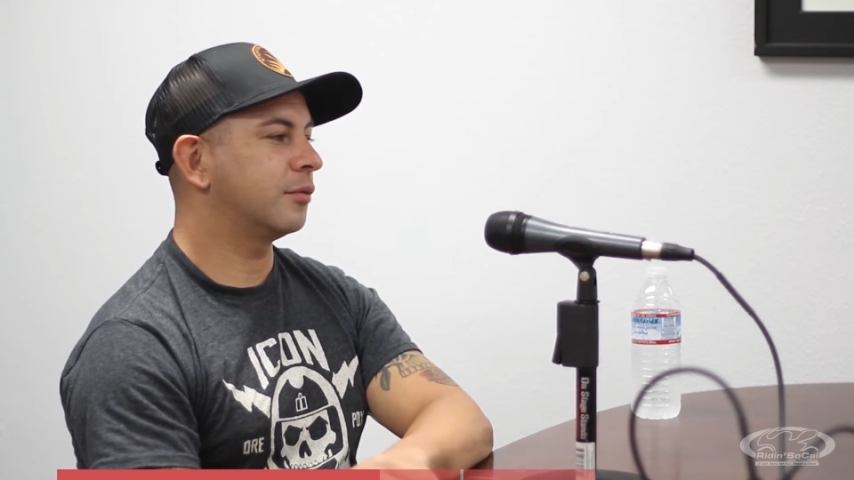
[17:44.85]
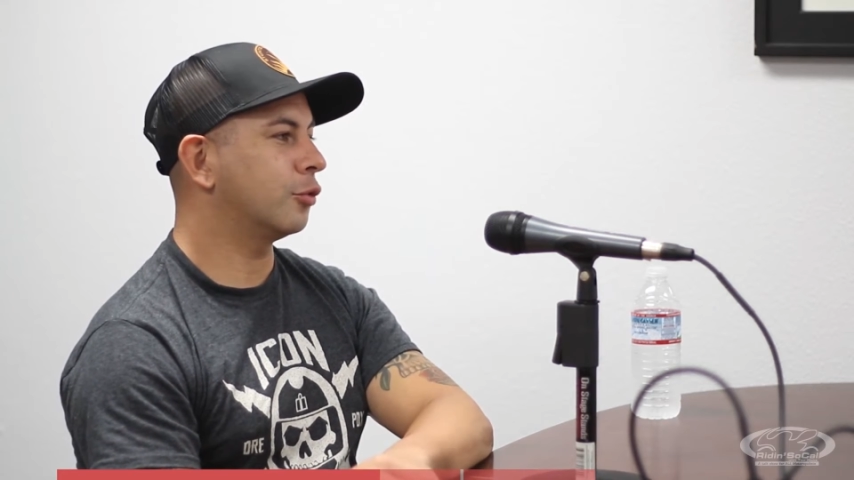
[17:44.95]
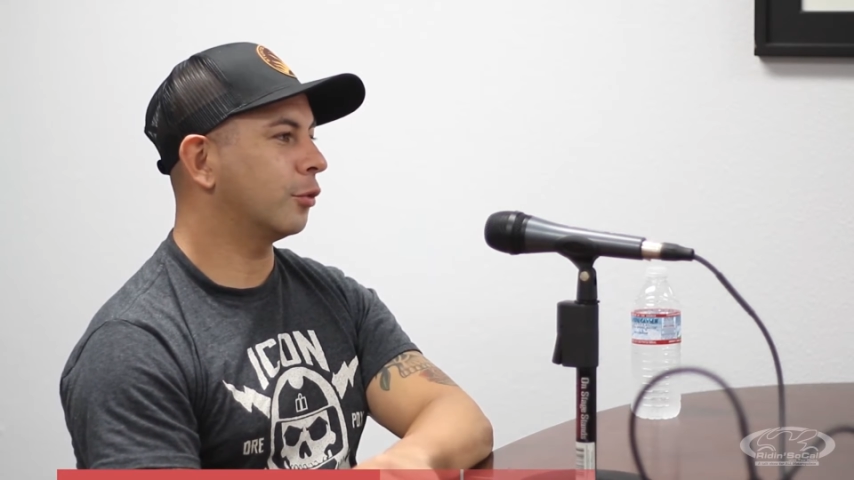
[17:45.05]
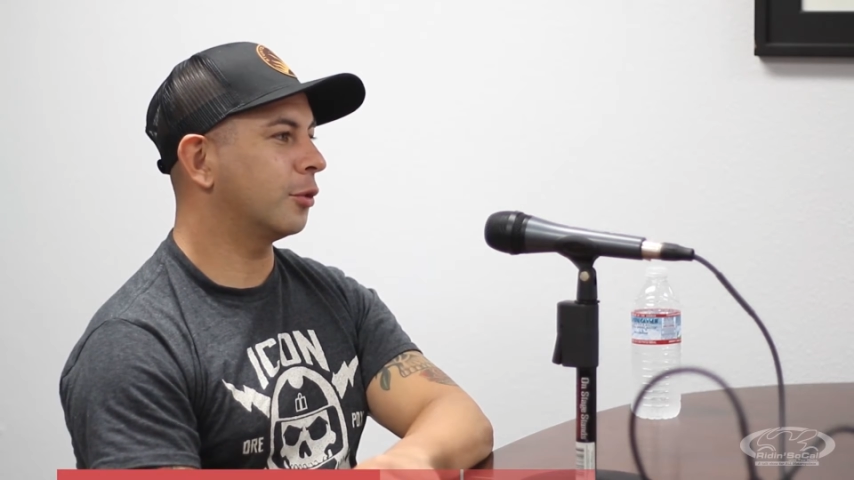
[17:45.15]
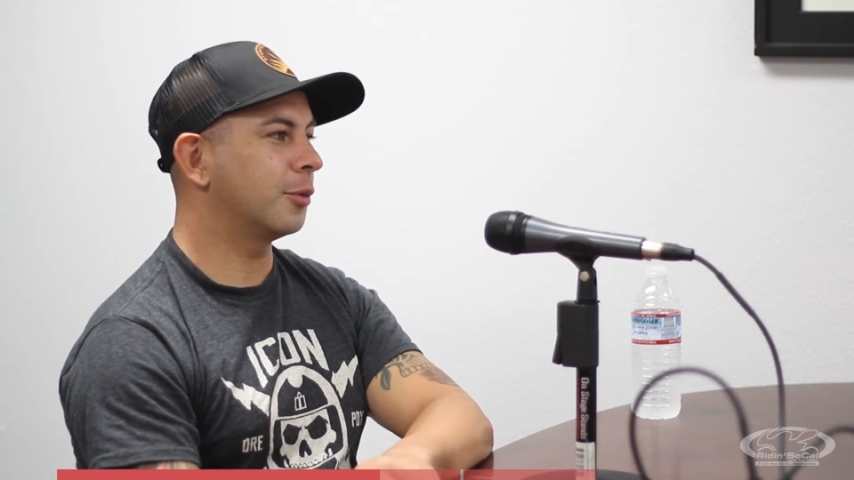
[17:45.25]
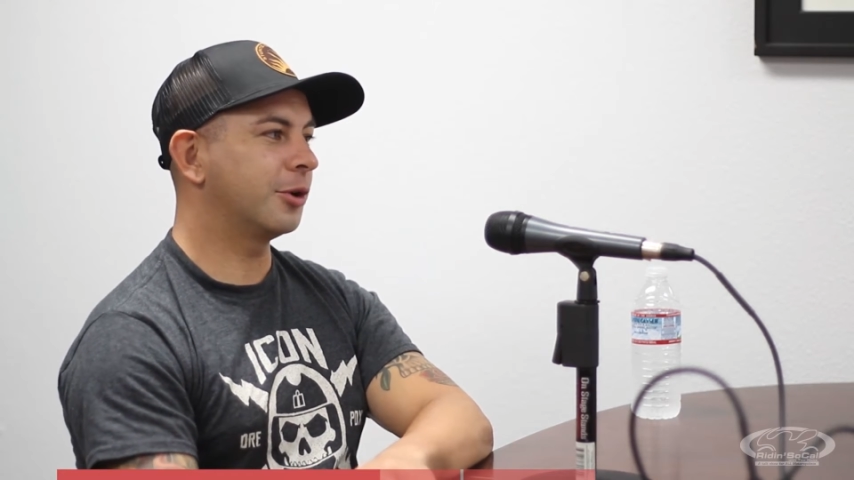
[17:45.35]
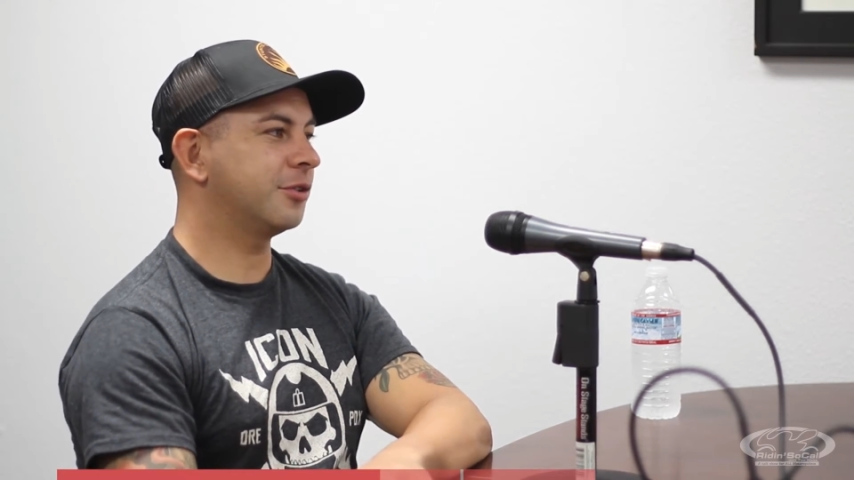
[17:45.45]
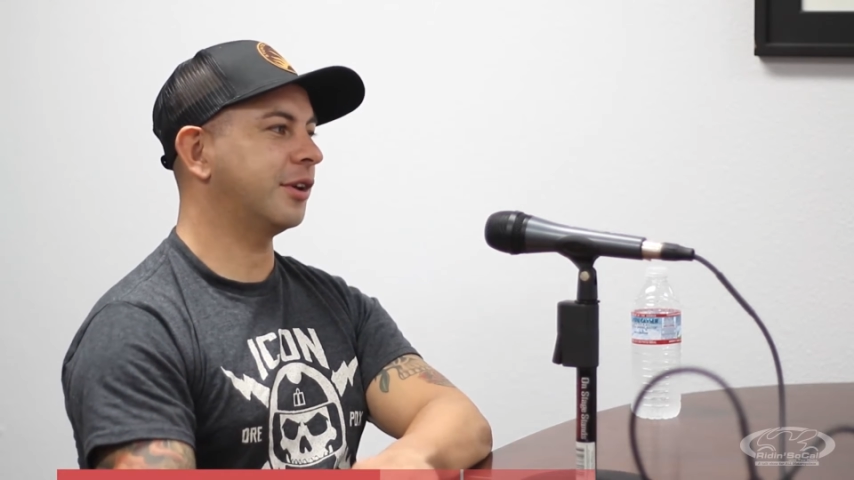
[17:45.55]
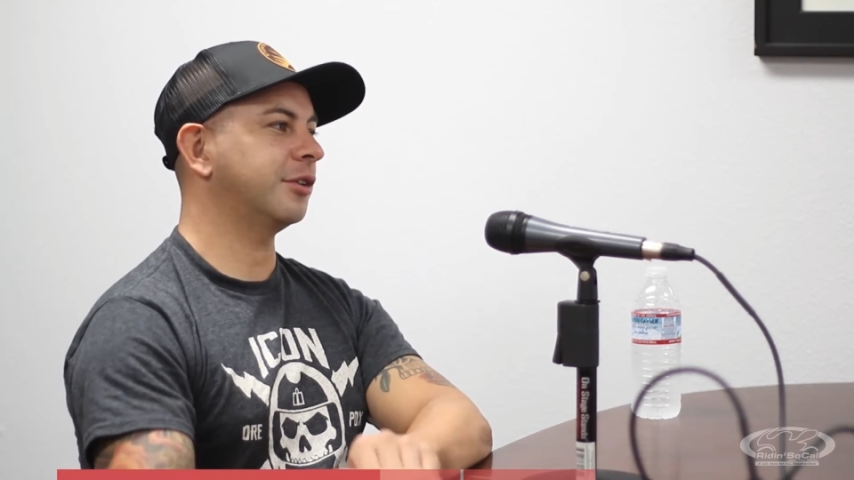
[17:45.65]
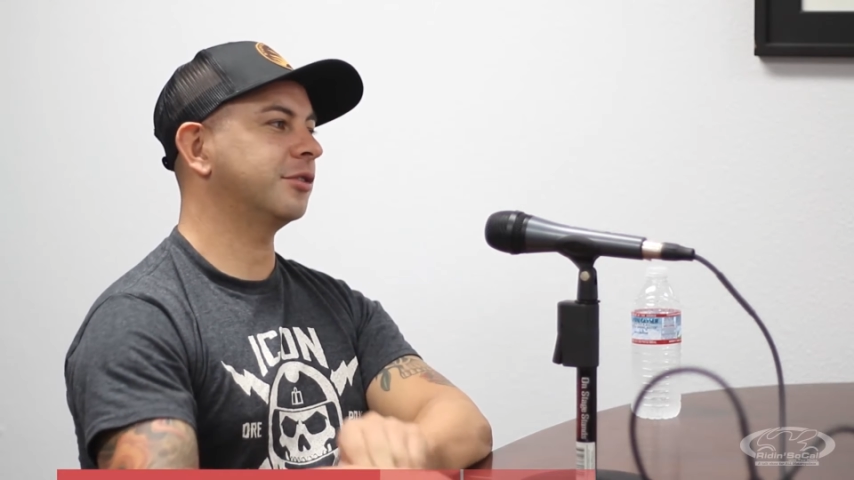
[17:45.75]
normal
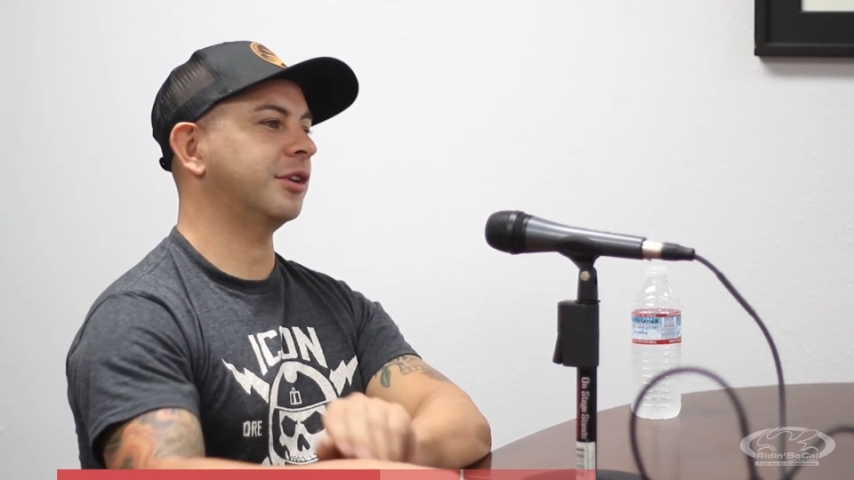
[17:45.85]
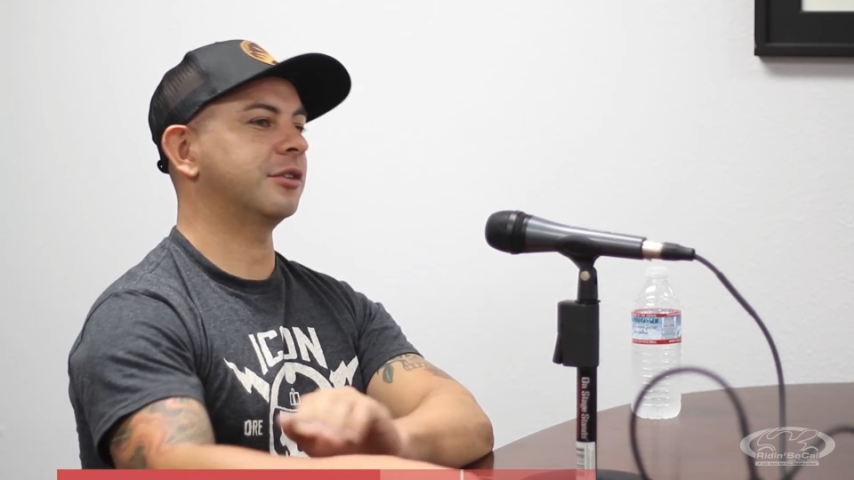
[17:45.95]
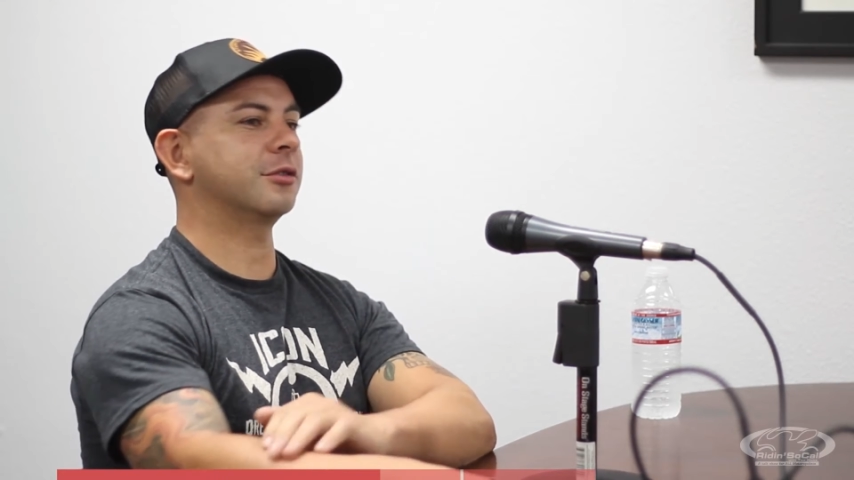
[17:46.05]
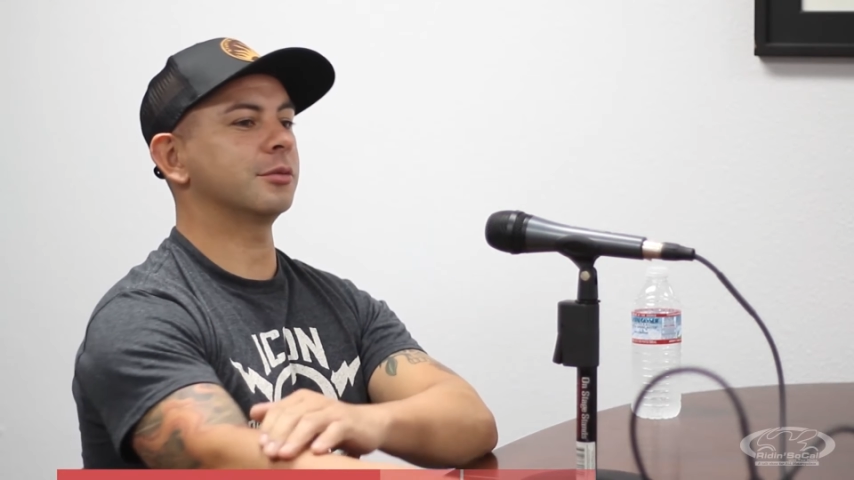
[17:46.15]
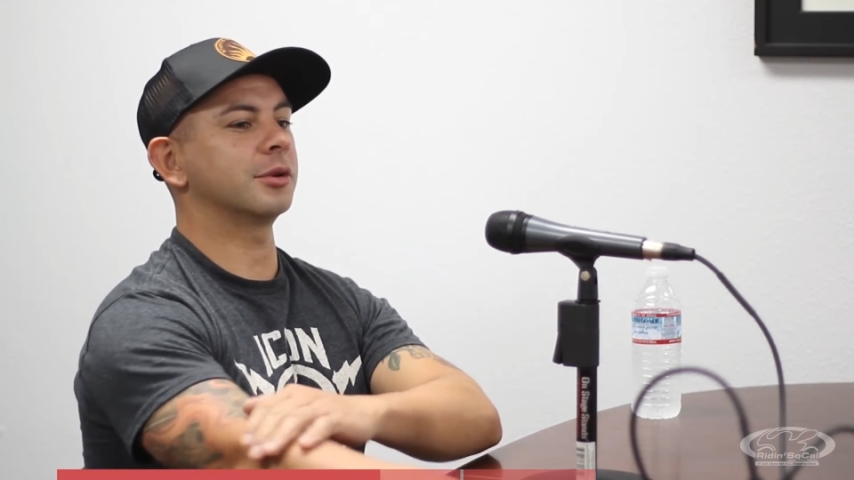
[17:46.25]
motorcycle schedule,